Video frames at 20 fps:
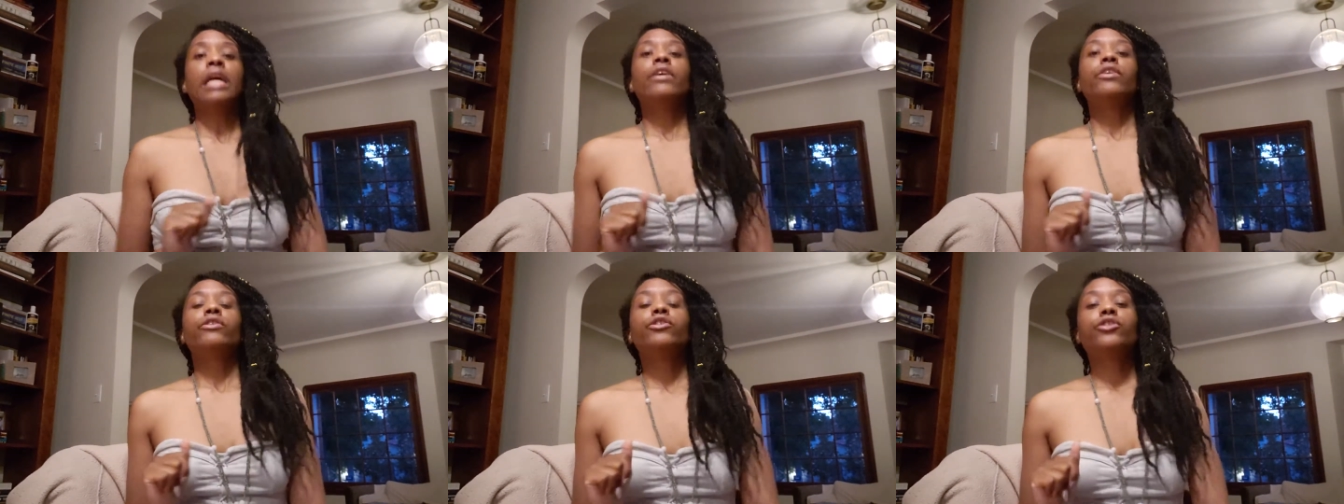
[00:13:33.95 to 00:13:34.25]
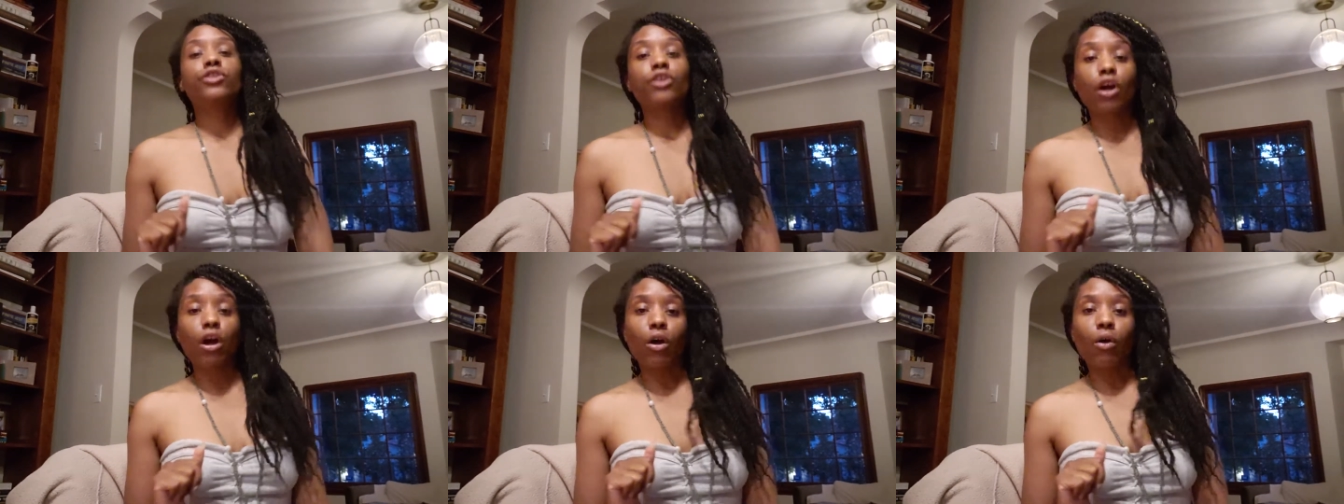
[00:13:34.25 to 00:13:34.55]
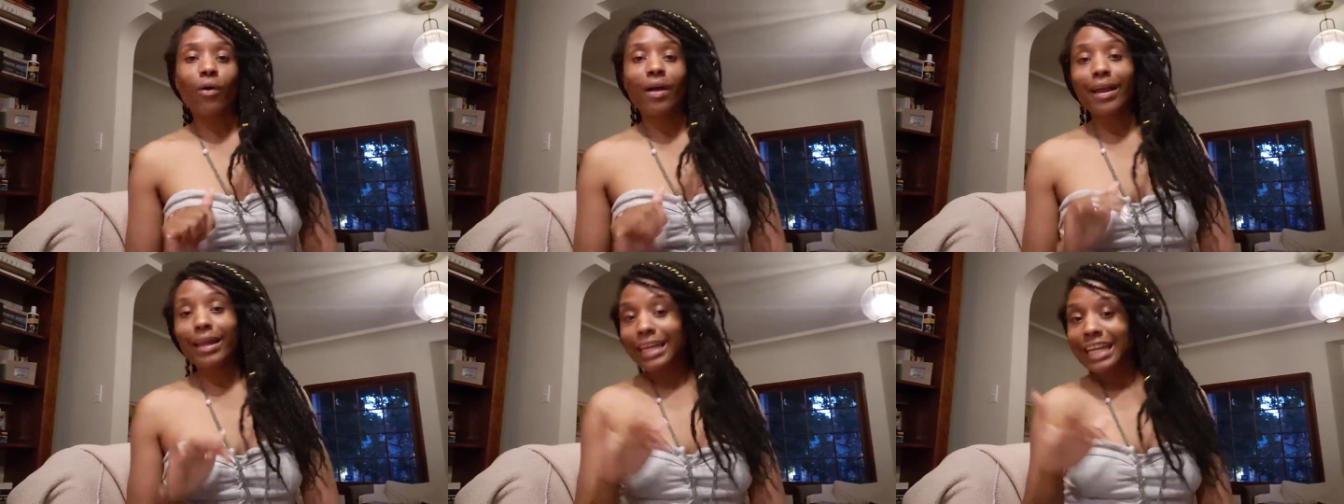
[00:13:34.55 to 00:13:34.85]

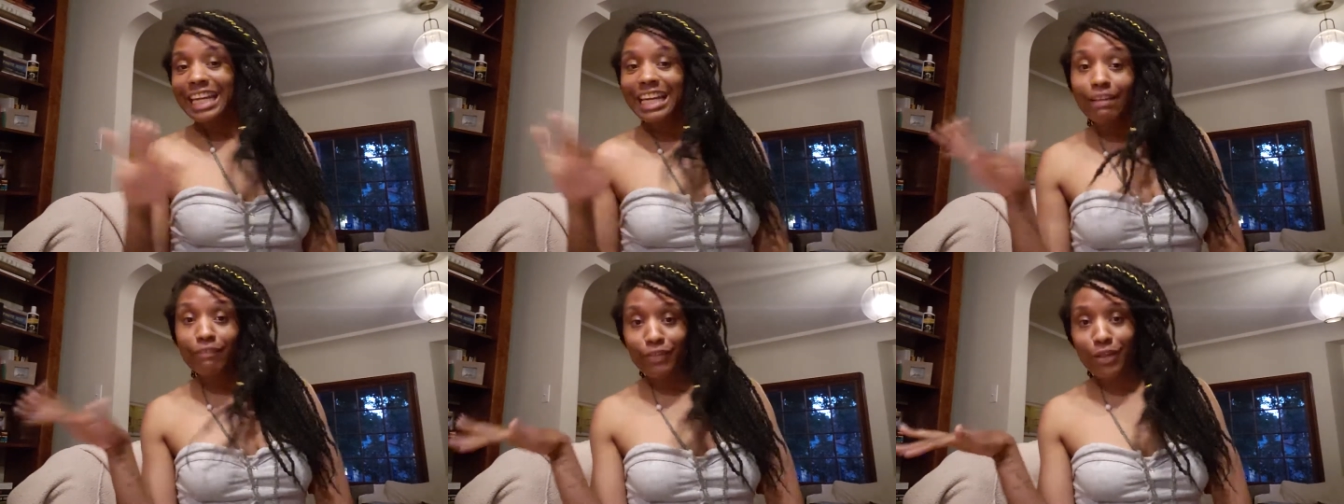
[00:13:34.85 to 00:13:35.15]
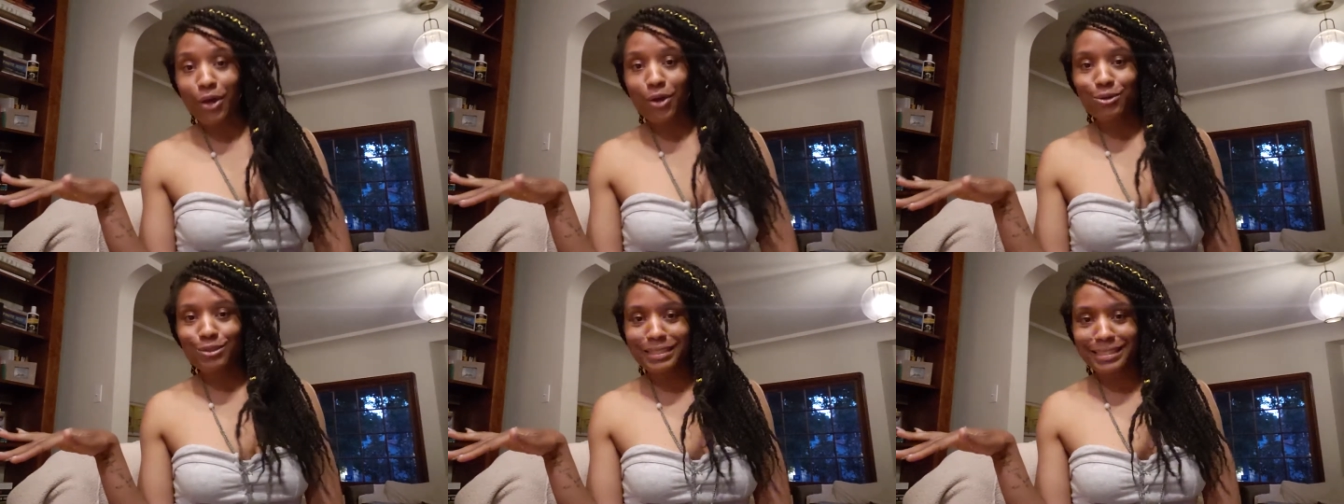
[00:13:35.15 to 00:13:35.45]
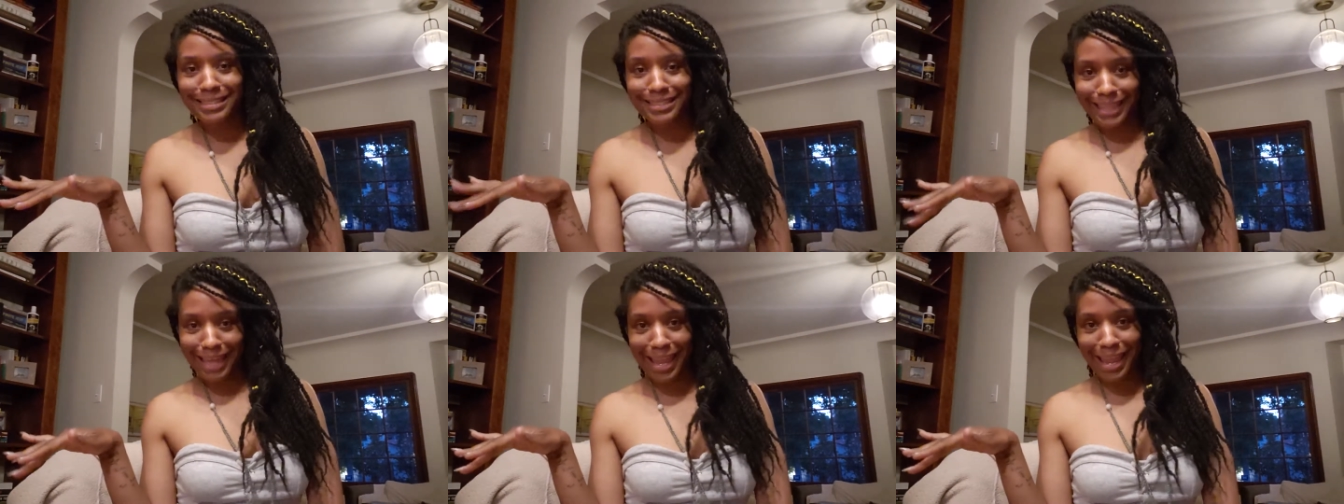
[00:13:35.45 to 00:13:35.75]
So any of those
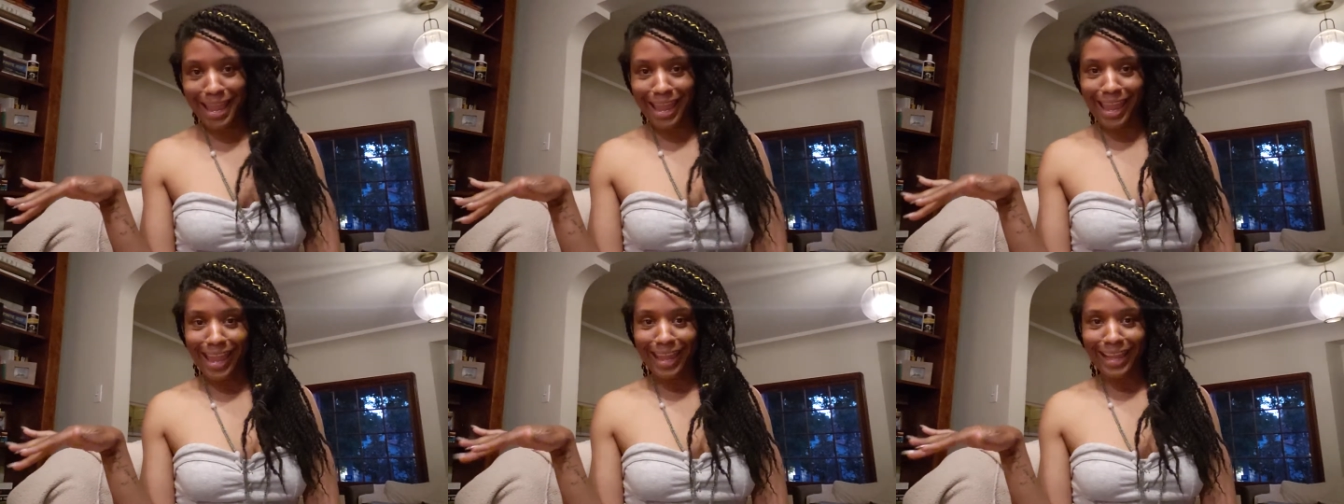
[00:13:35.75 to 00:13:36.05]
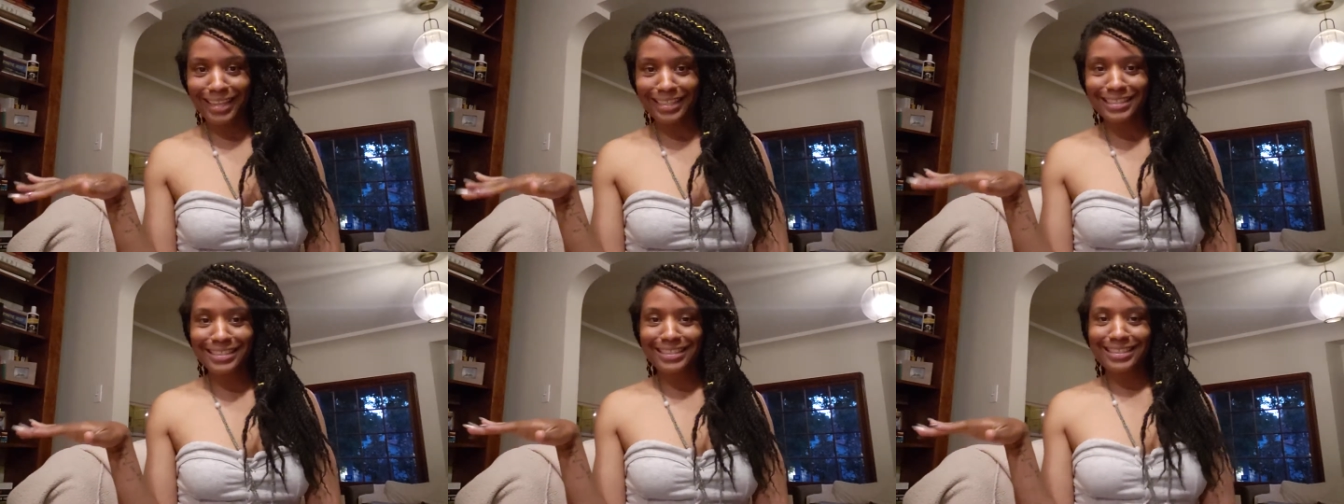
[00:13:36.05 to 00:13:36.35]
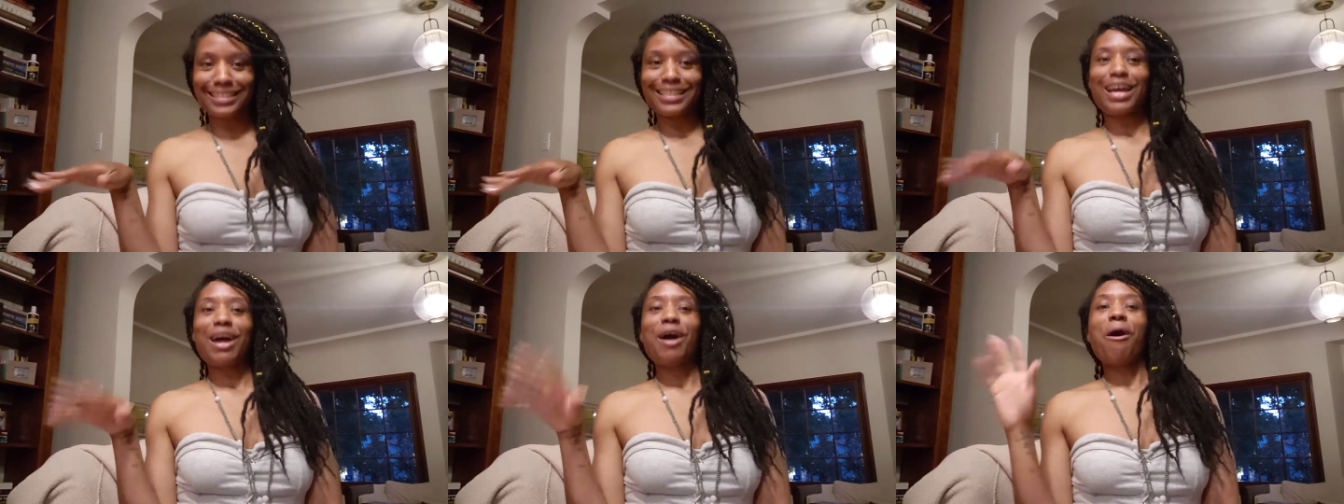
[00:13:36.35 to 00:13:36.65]
things
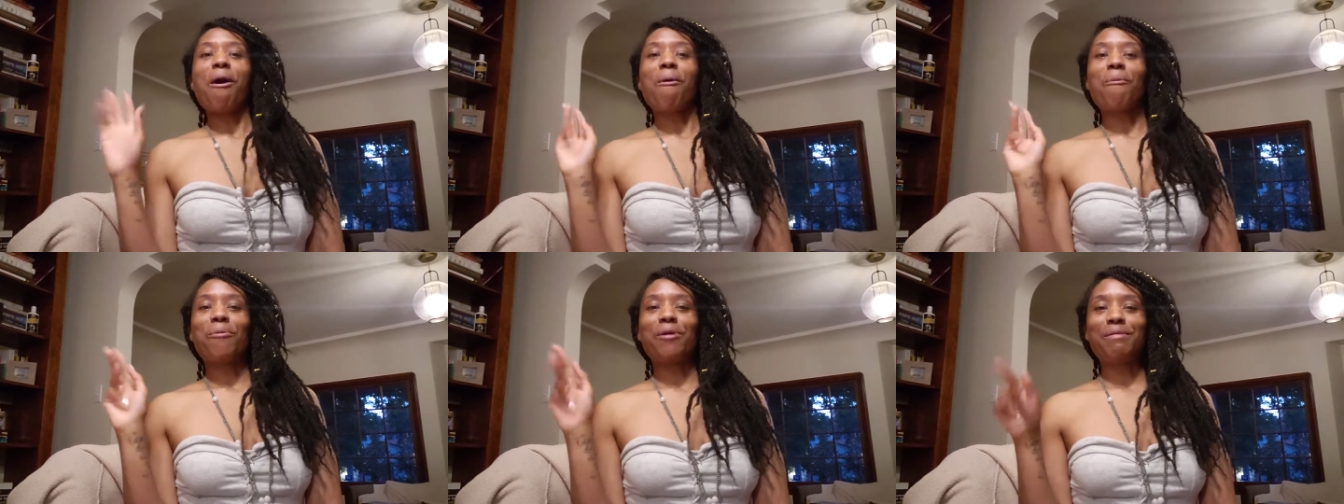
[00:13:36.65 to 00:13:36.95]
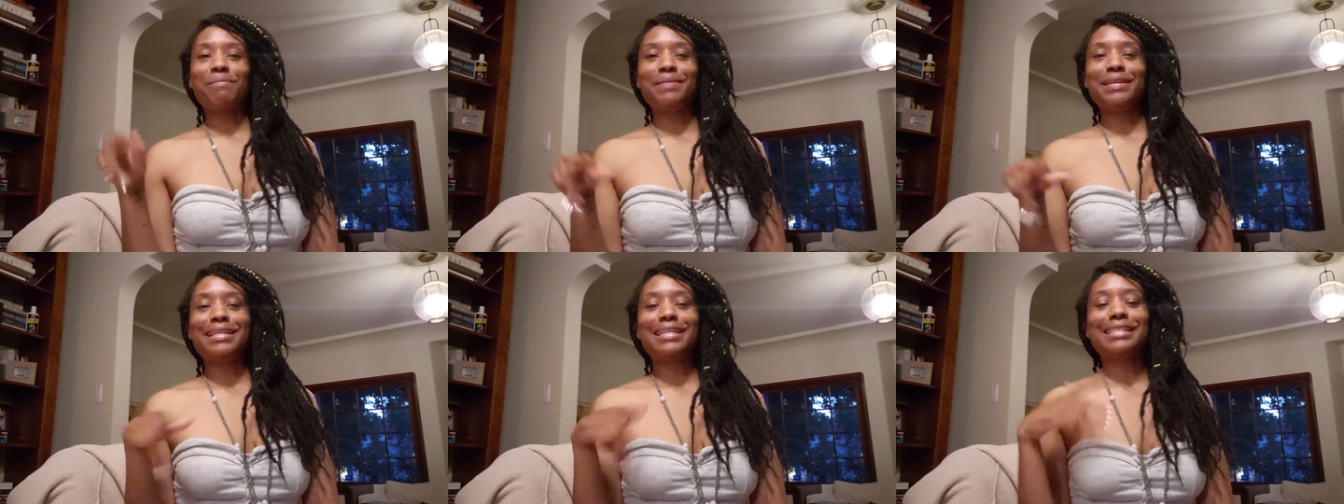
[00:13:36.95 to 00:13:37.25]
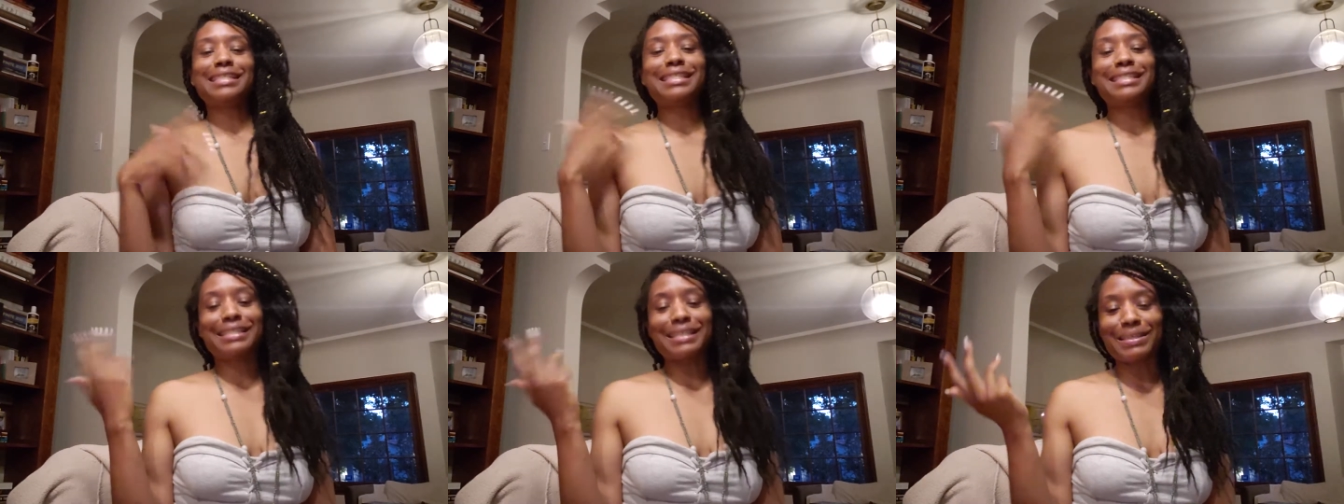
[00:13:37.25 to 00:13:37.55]
would be
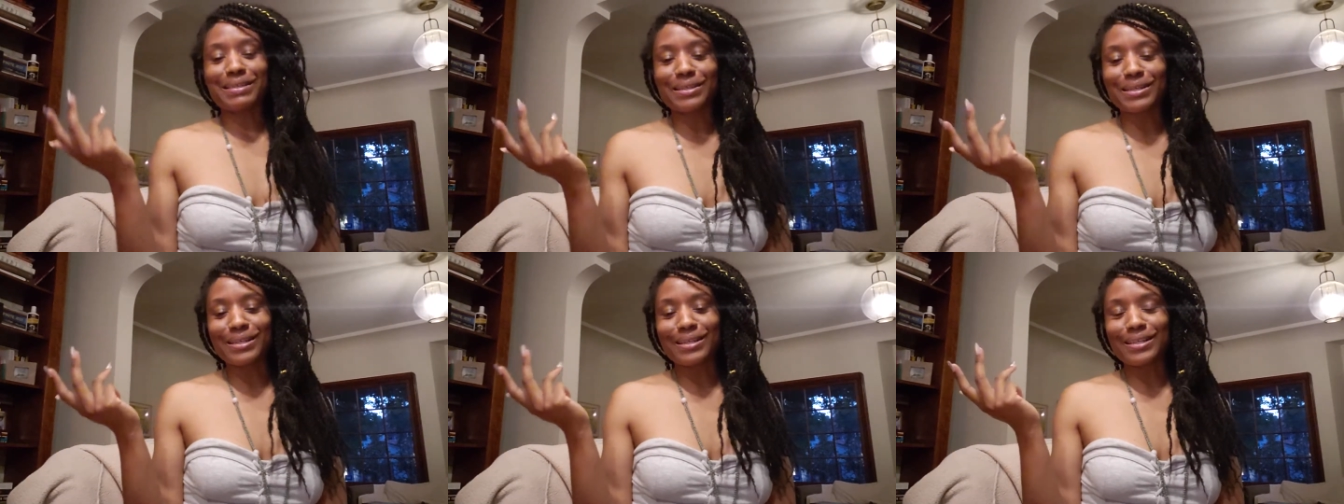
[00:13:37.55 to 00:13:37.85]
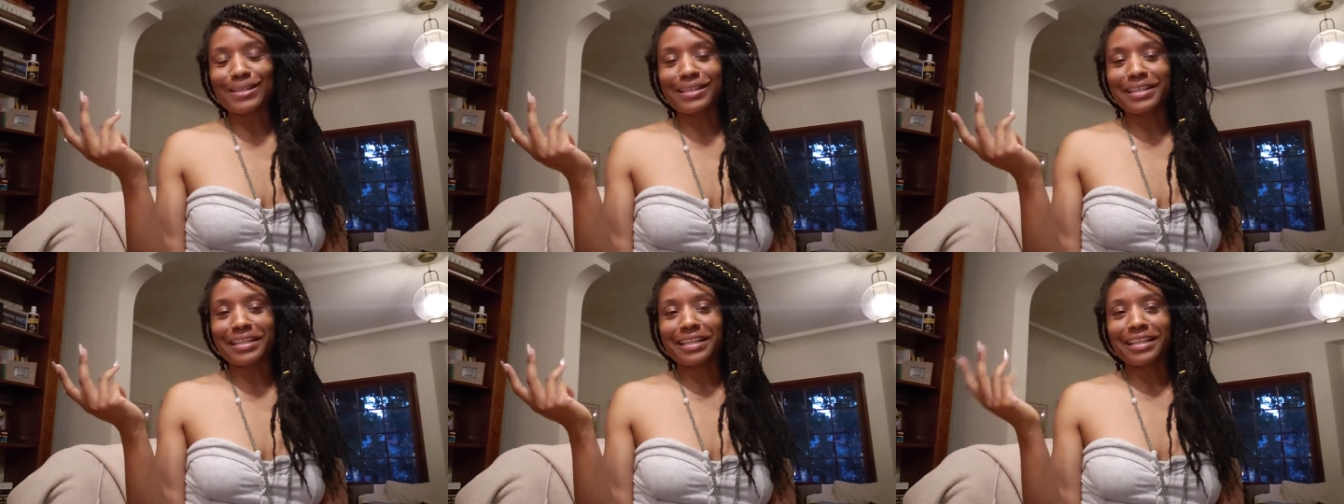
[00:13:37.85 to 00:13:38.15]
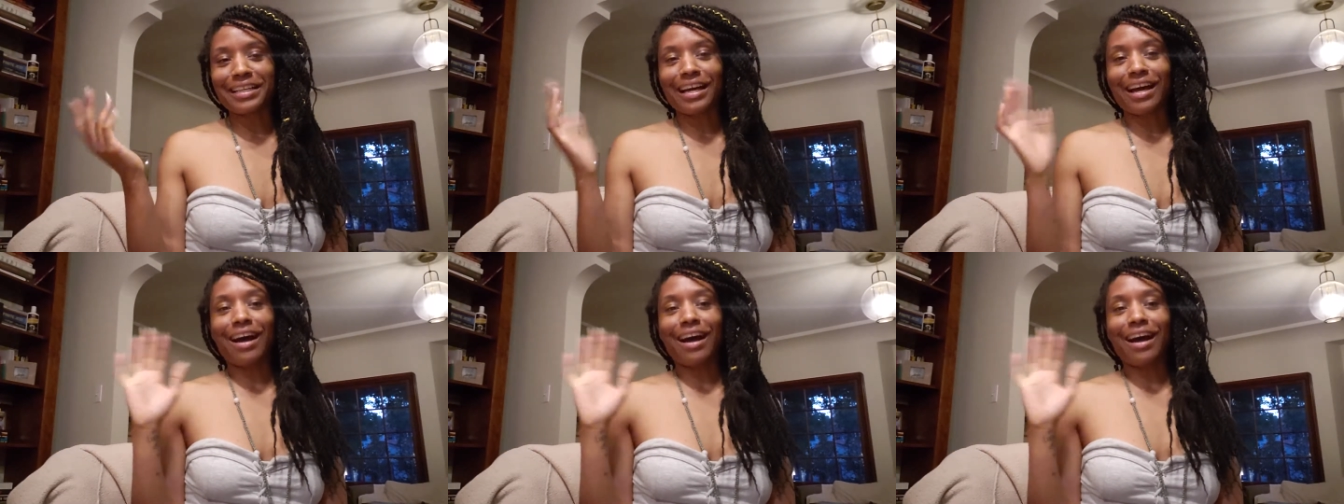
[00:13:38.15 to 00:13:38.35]
considered